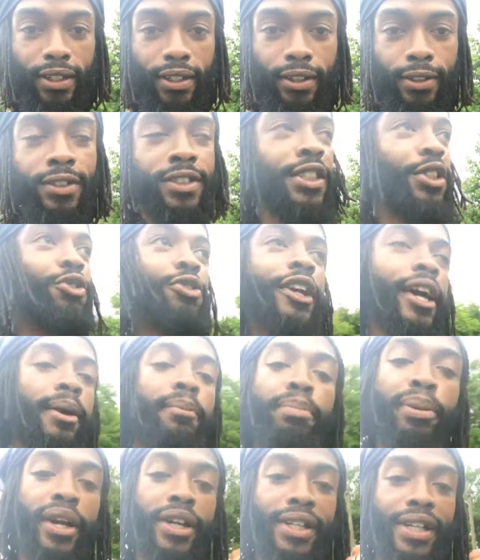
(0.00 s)
See, you can't
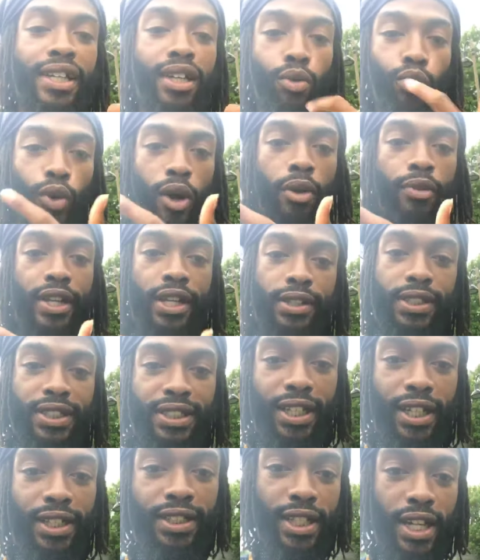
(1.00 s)
pray and worry at the
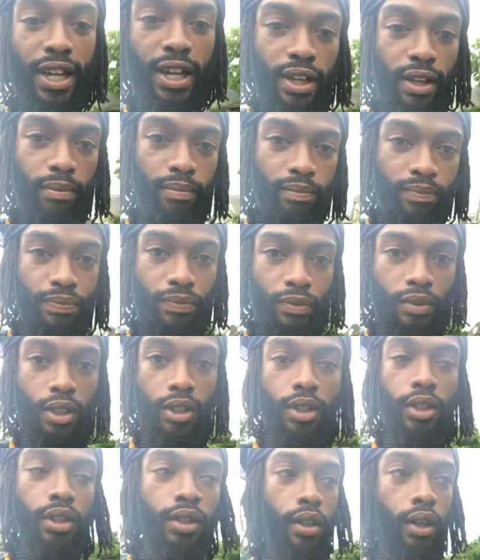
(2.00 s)
same time.
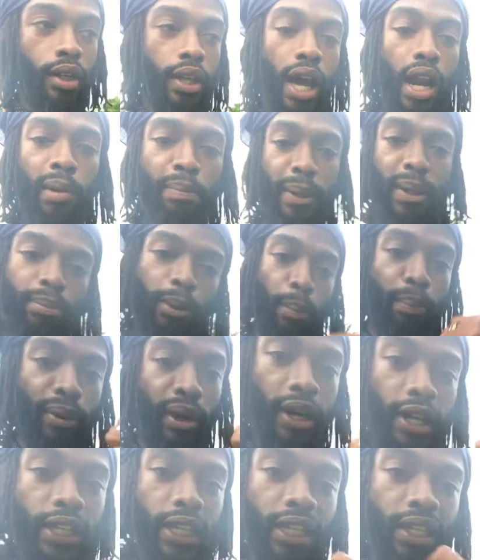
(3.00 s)
A lot of people
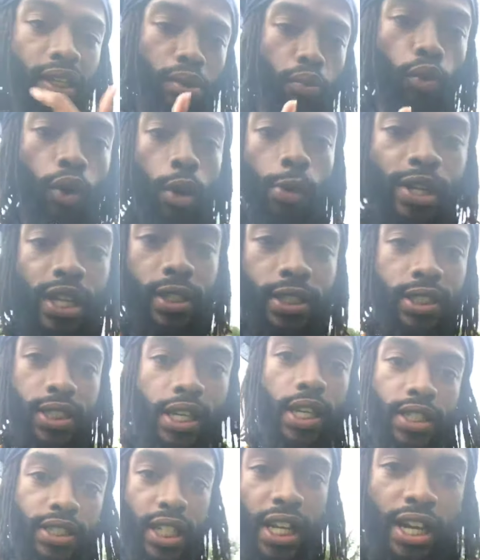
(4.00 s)
pray and worry at the
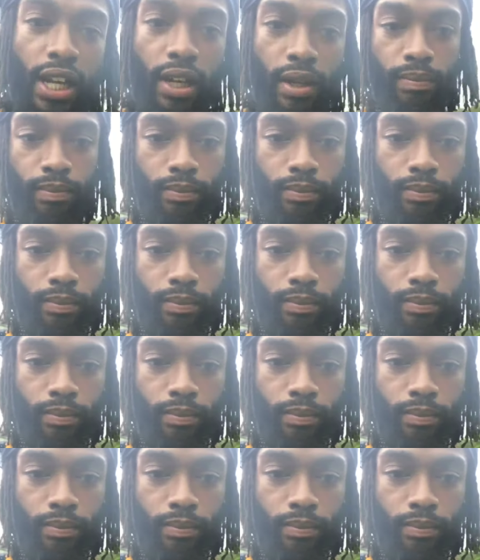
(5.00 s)
same time.